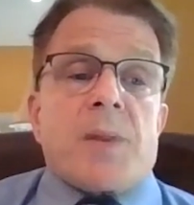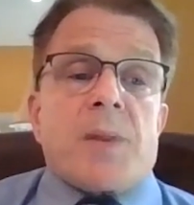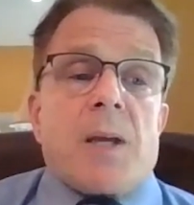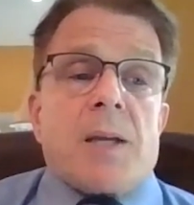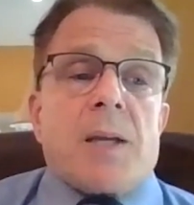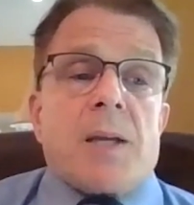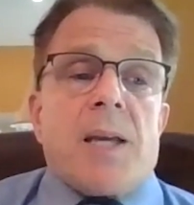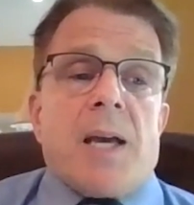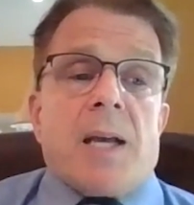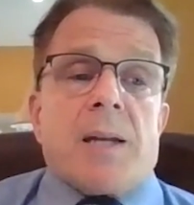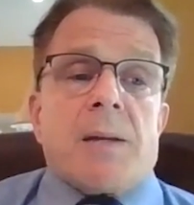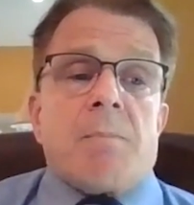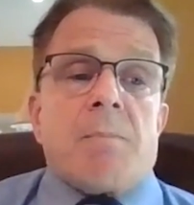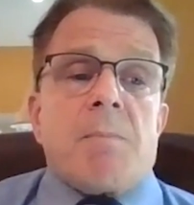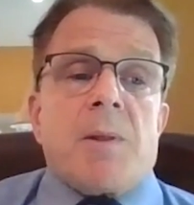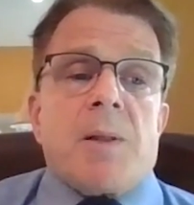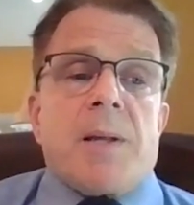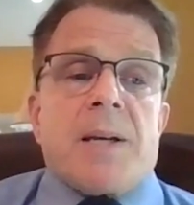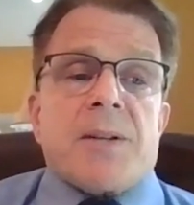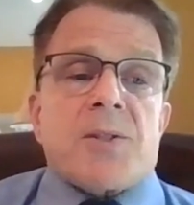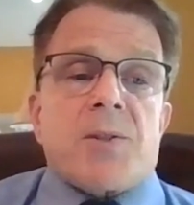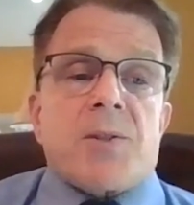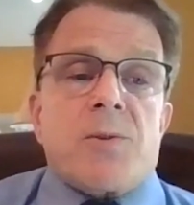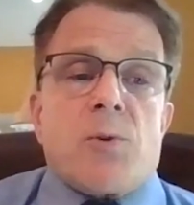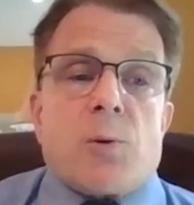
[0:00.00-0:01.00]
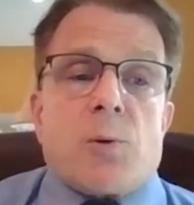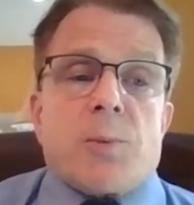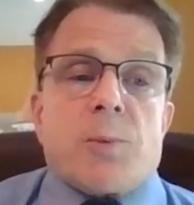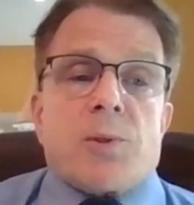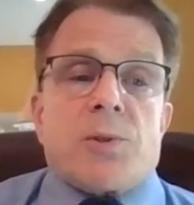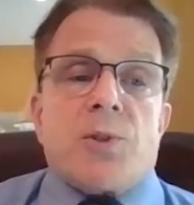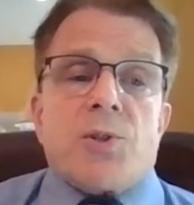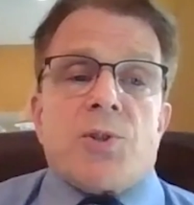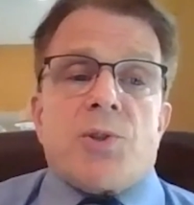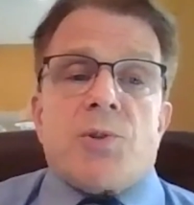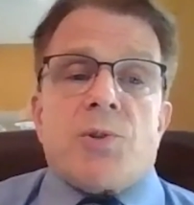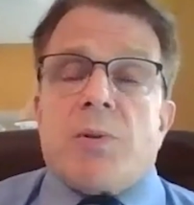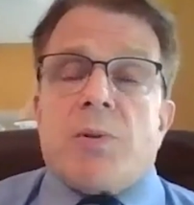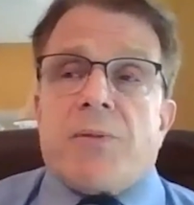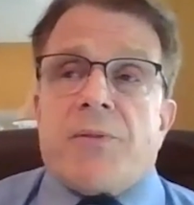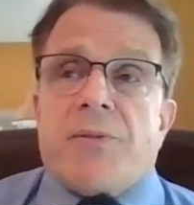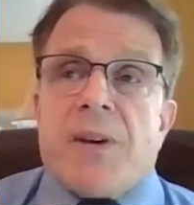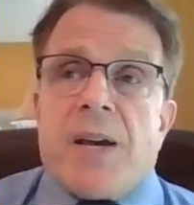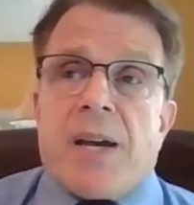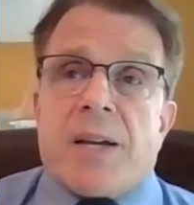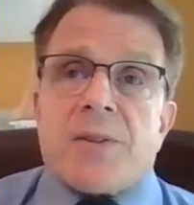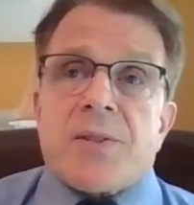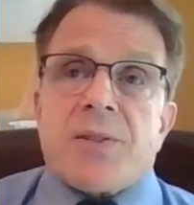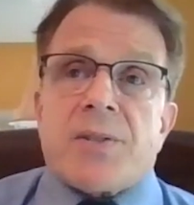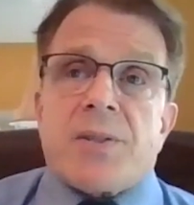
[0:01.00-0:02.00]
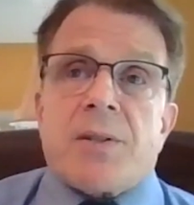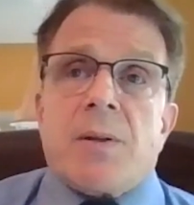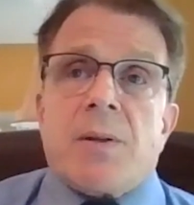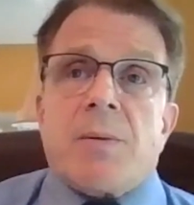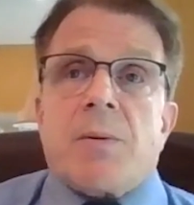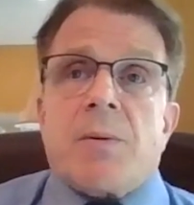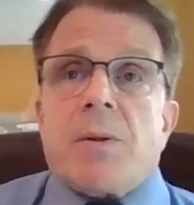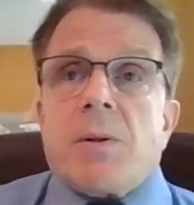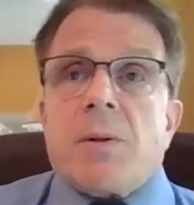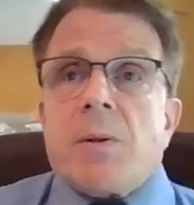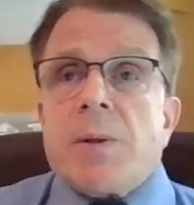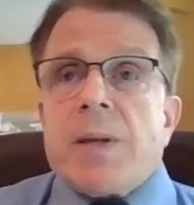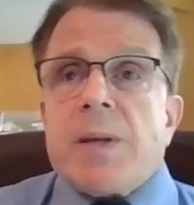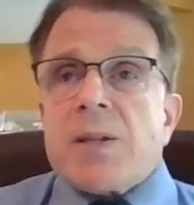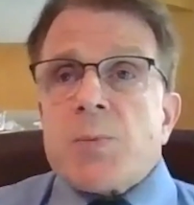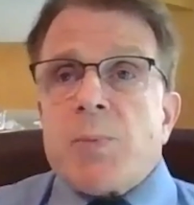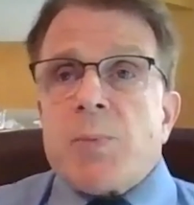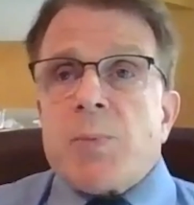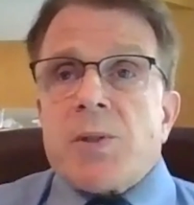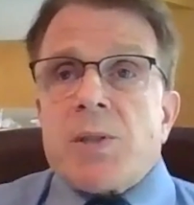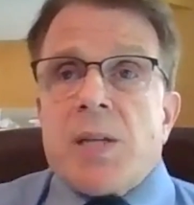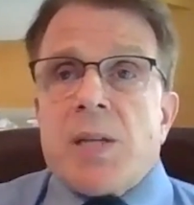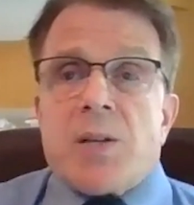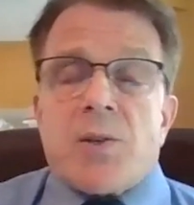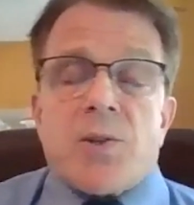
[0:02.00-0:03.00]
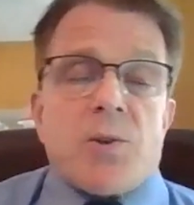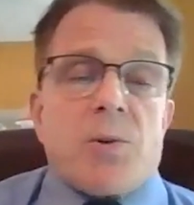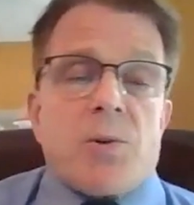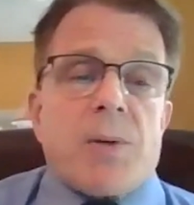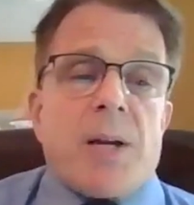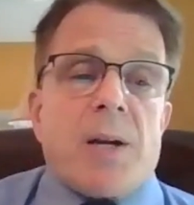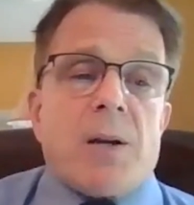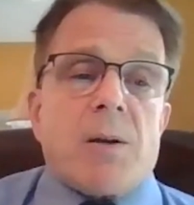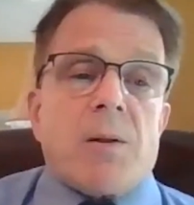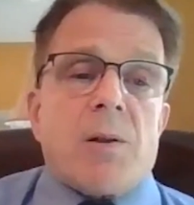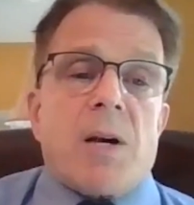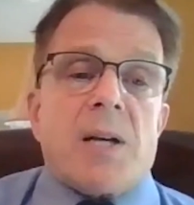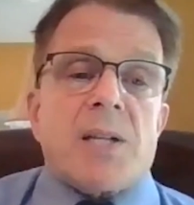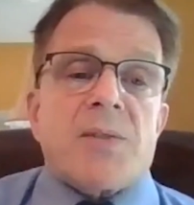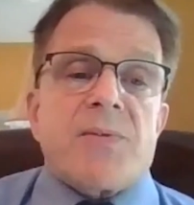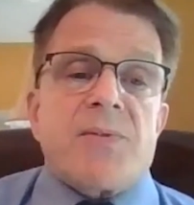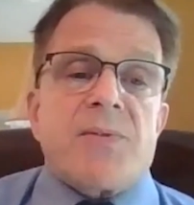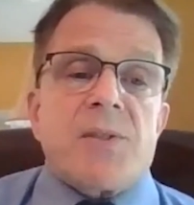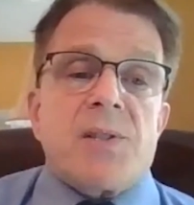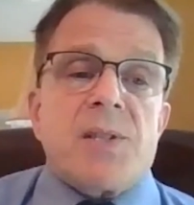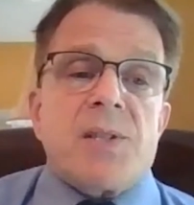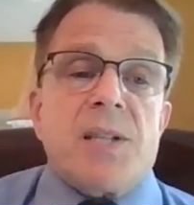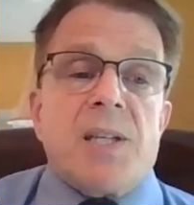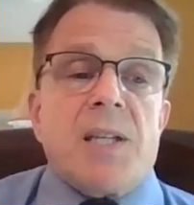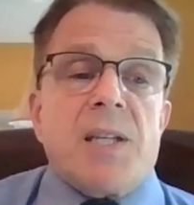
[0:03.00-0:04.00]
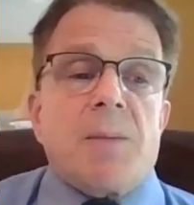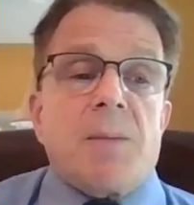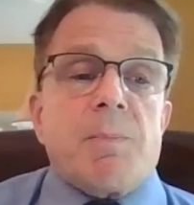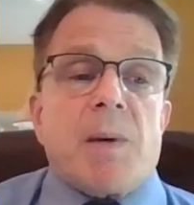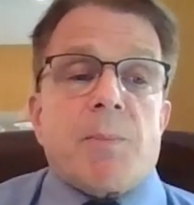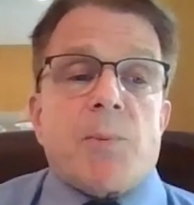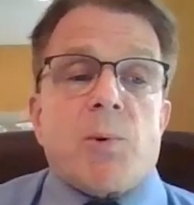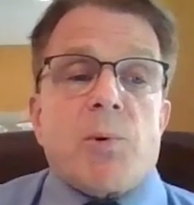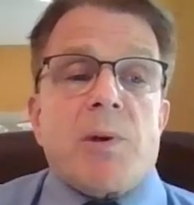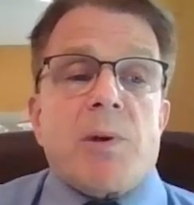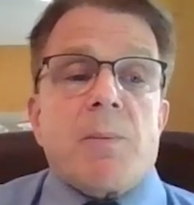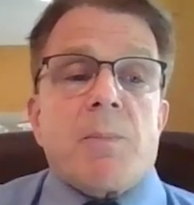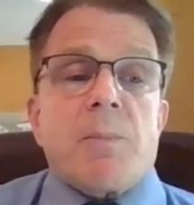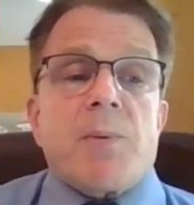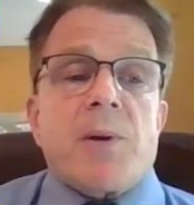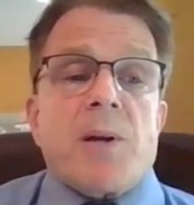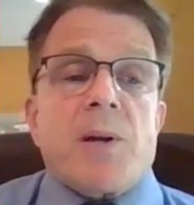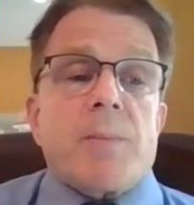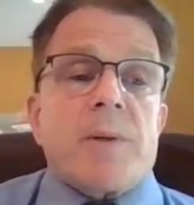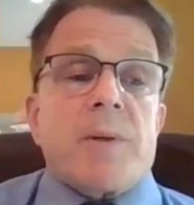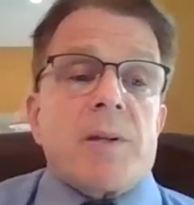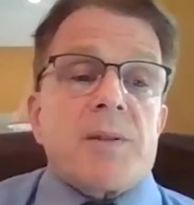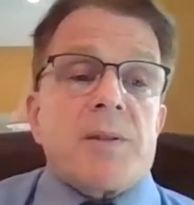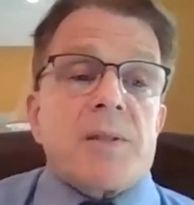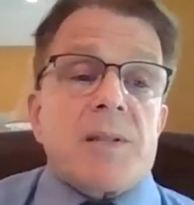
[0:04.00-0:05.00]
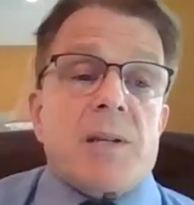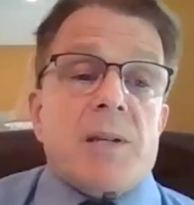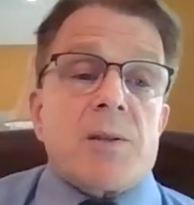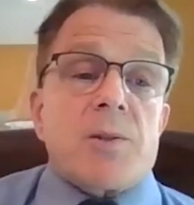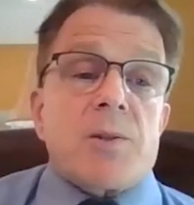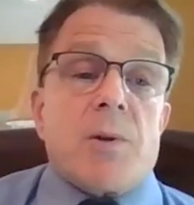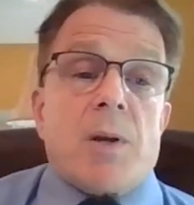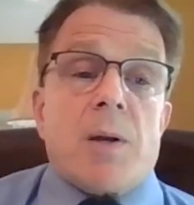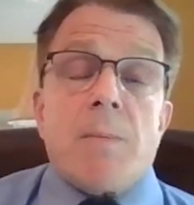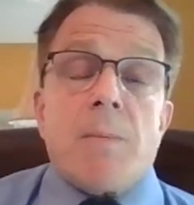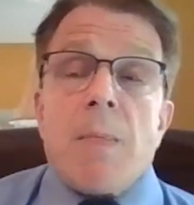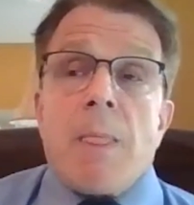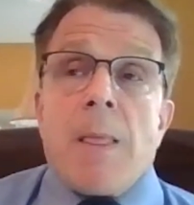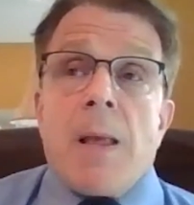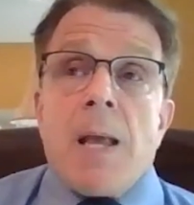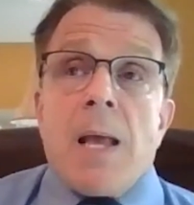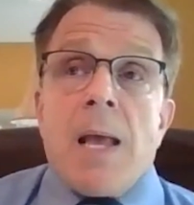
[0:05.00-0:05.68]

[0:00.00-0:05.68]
Again, less normal tissue effects, less potential hair loss, fatigue, memory impairment, etc.